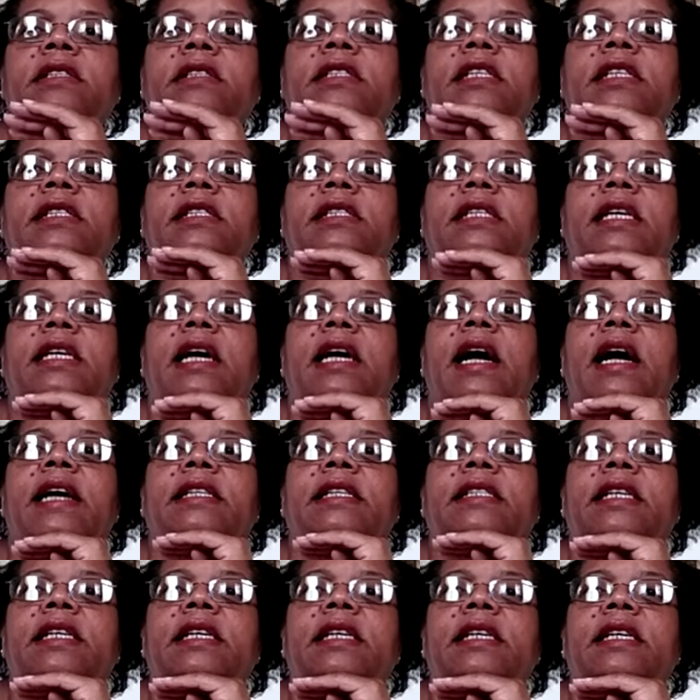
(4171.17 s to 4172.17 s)
It's just the
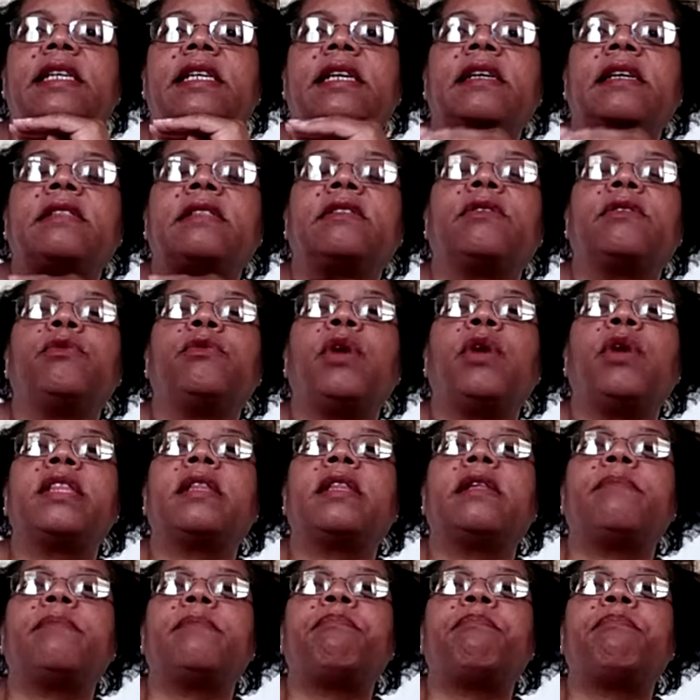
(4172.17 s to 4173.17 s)
idea. It's
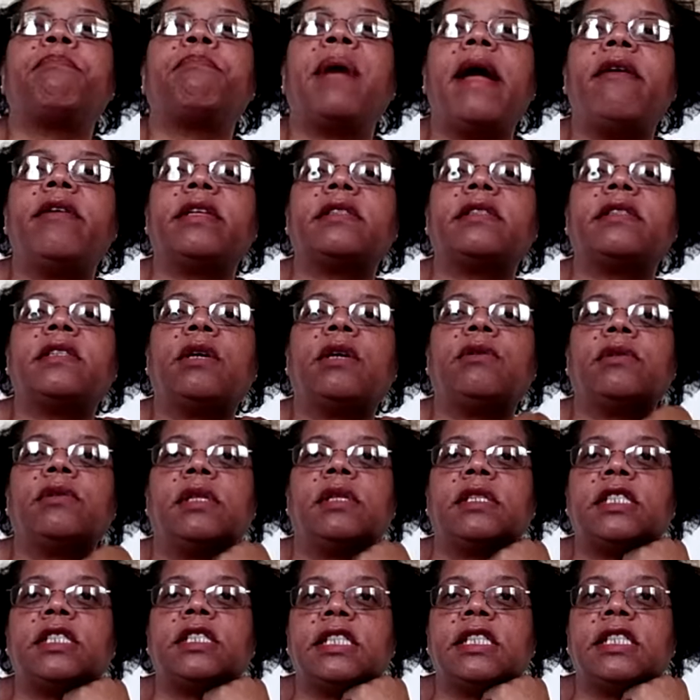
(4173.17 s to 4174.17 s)
what the parent told
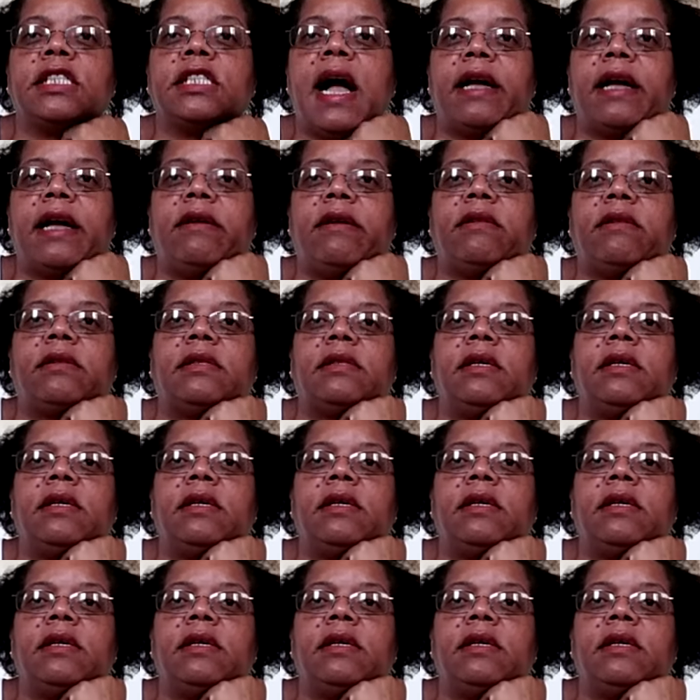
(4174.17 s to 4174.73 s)
the child.